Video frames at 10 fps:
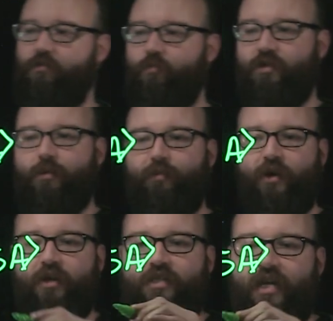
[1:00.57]
we're simply
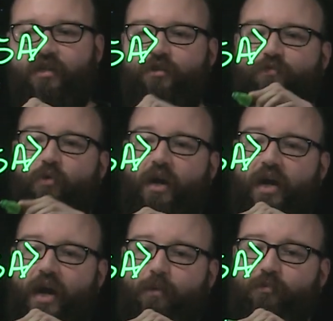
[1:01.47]
going to take this
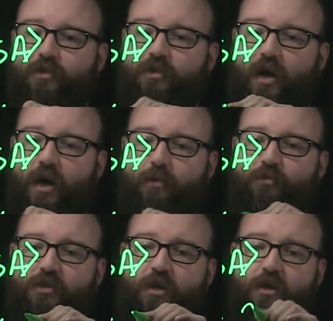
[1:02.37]
48 amps
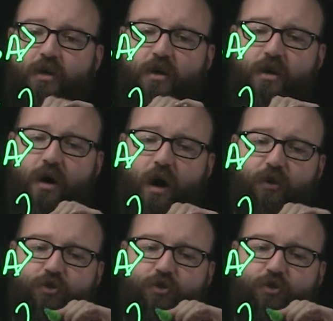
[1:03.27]
times our